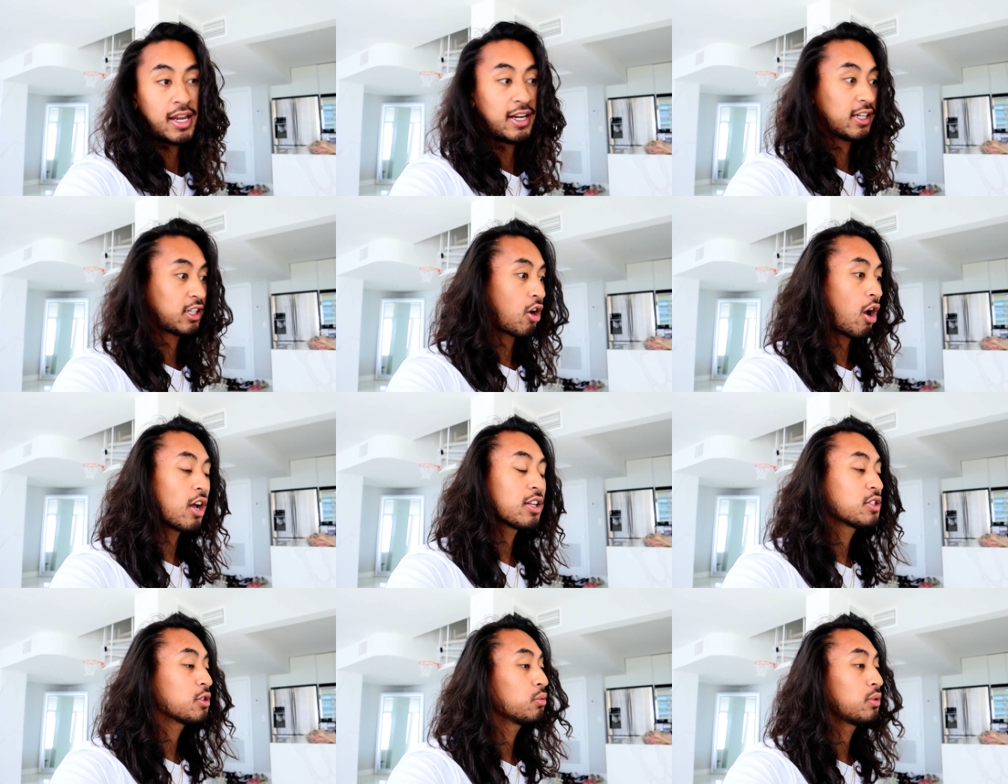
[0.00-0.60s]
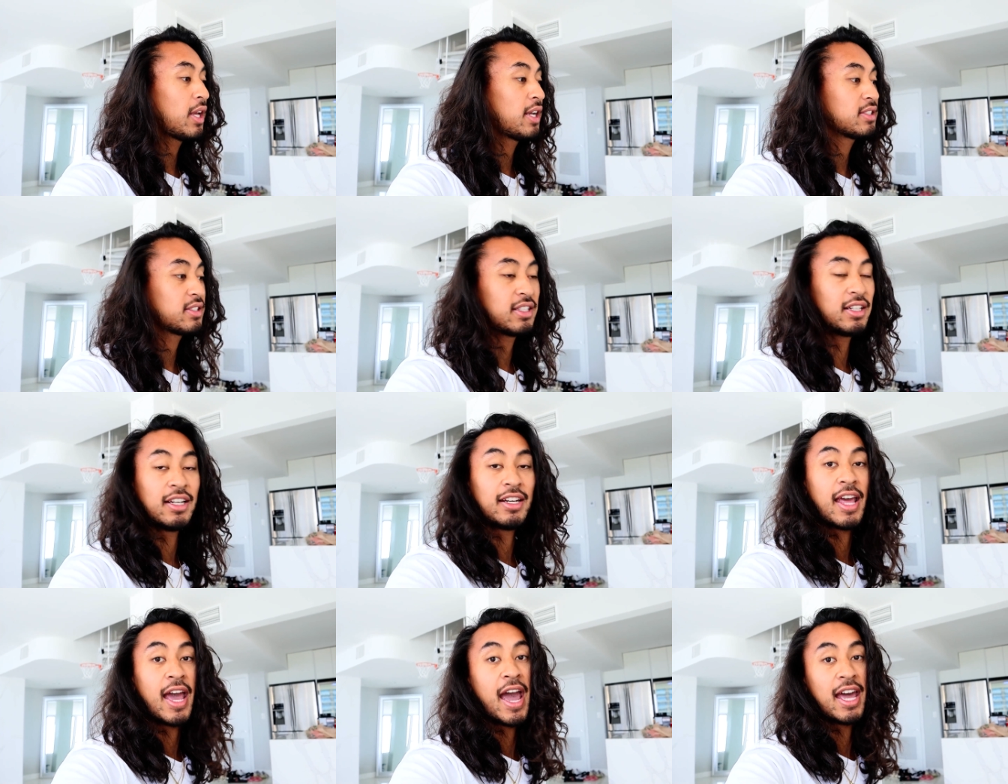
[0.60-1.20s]
and it costs you less
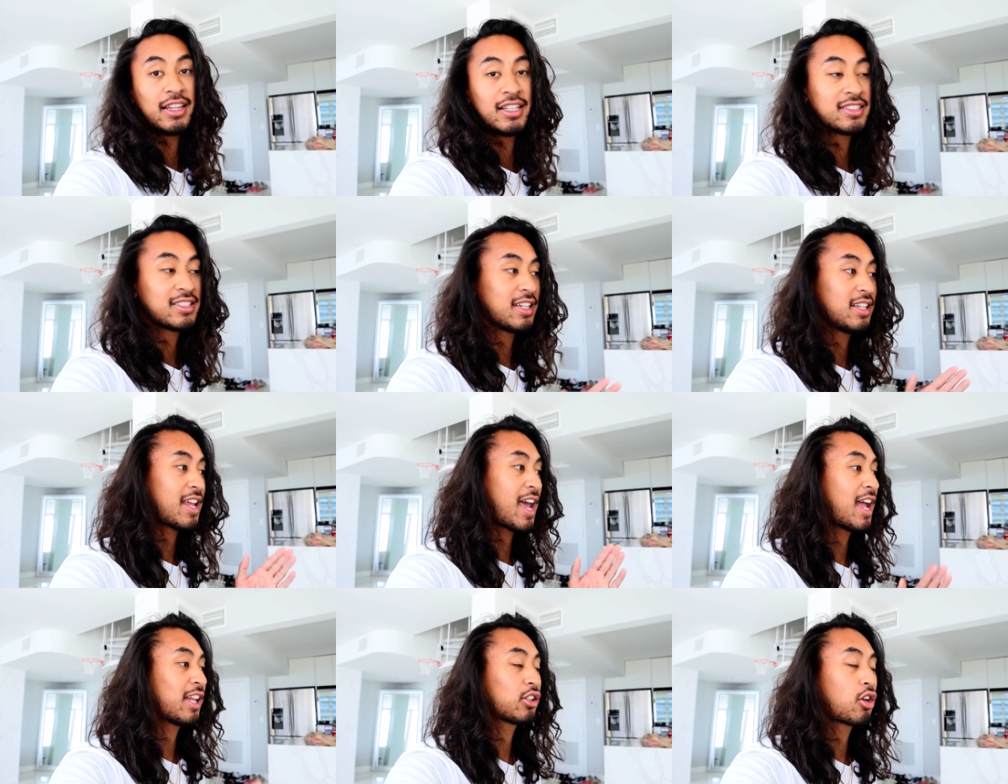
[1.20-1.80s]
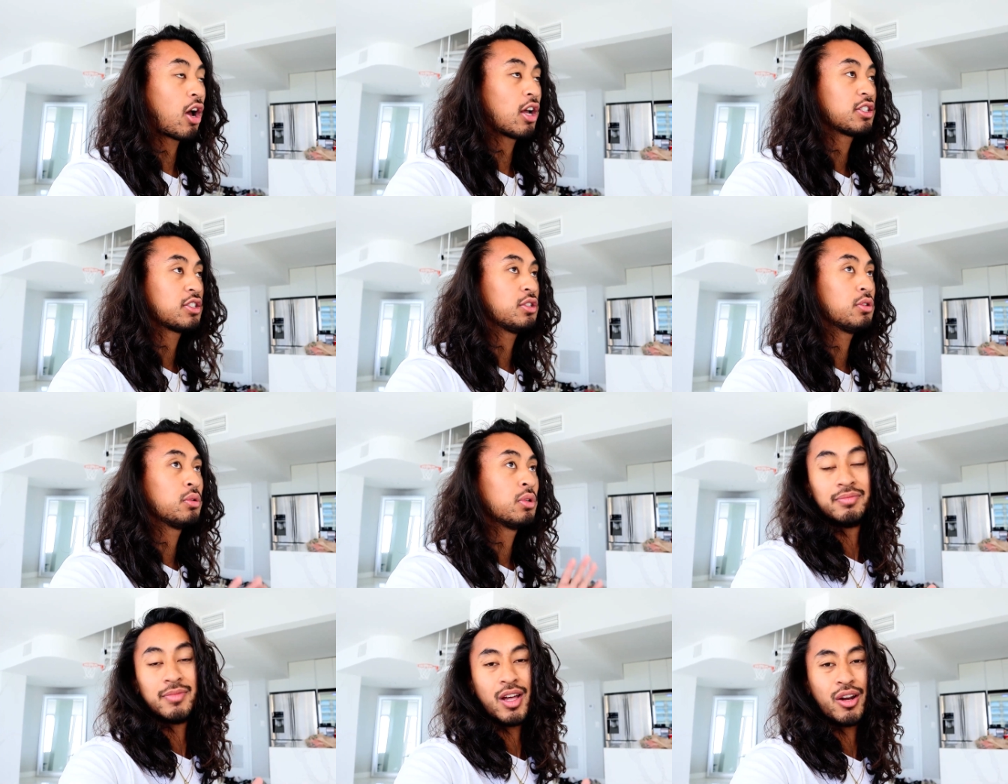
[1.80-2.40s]
than an ad let's say an ad costs
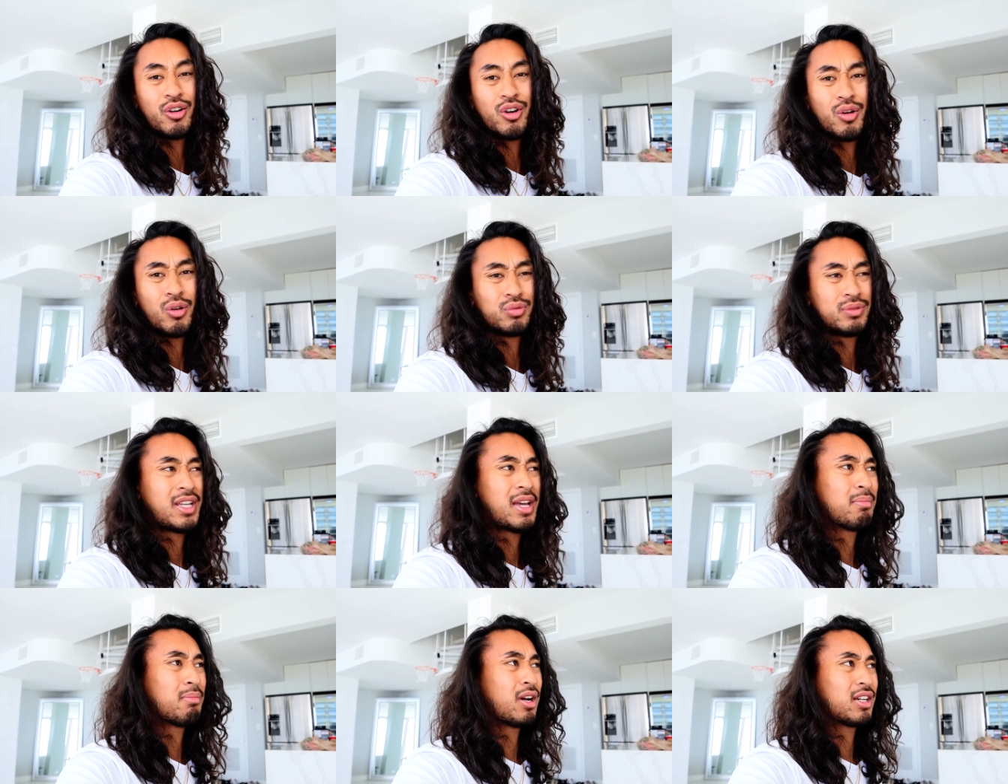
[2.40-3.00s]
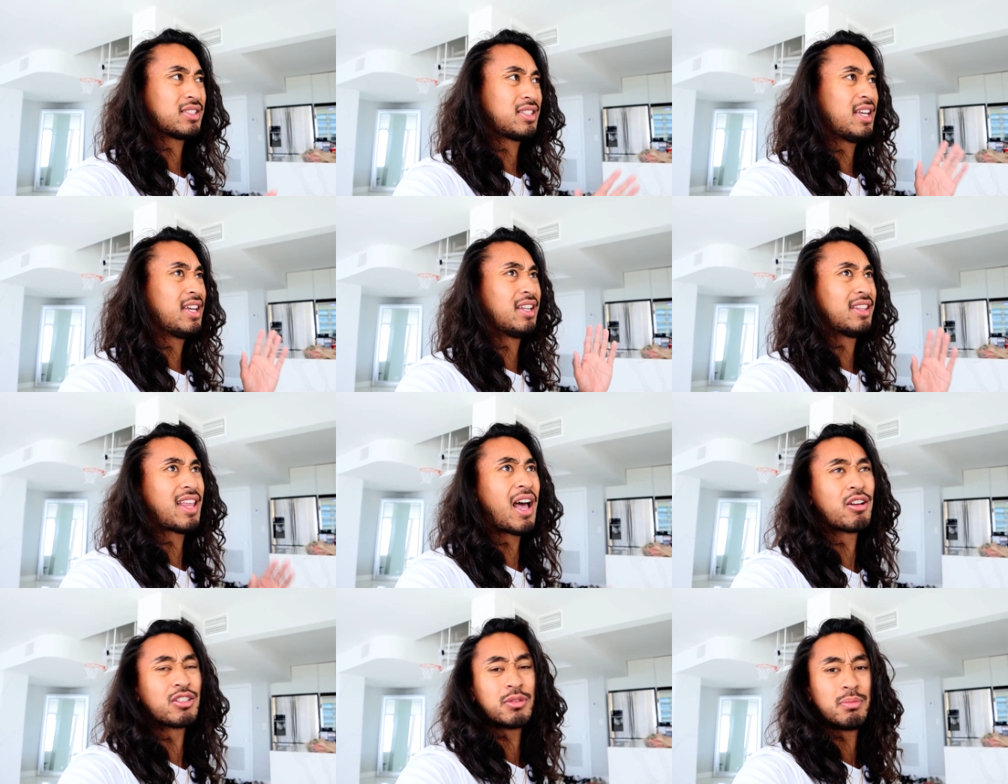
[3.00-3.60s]
you i don't know 10 bucks to hit a
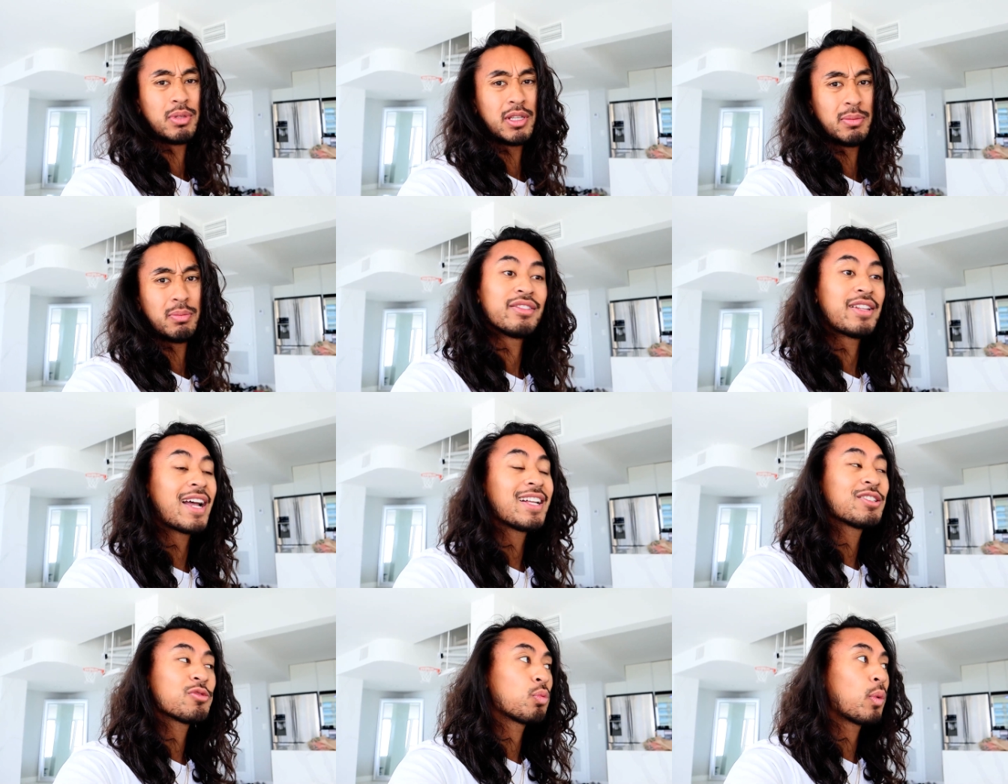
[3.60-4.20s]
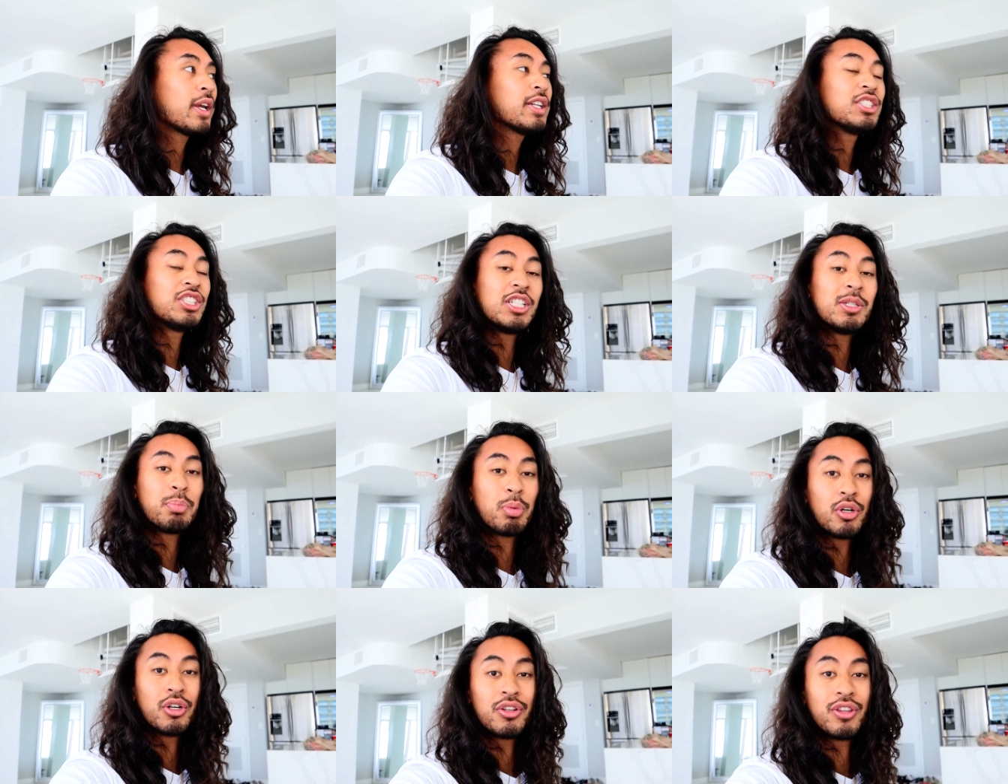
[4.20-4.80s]
thousand people that's way
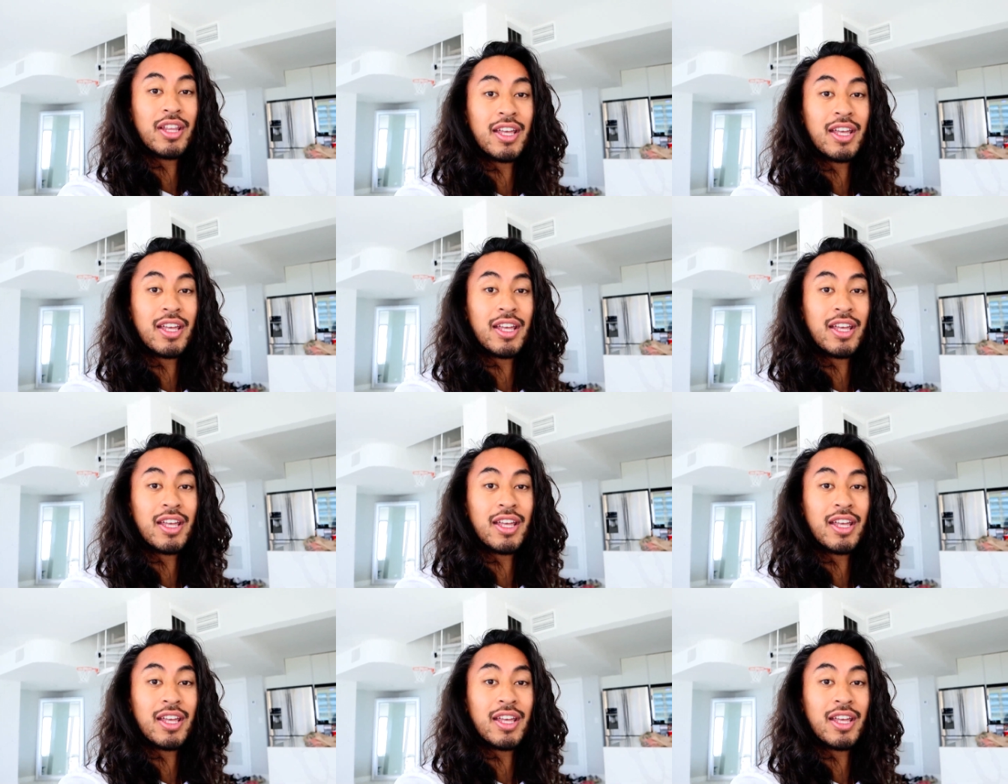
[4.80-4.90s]
cheaper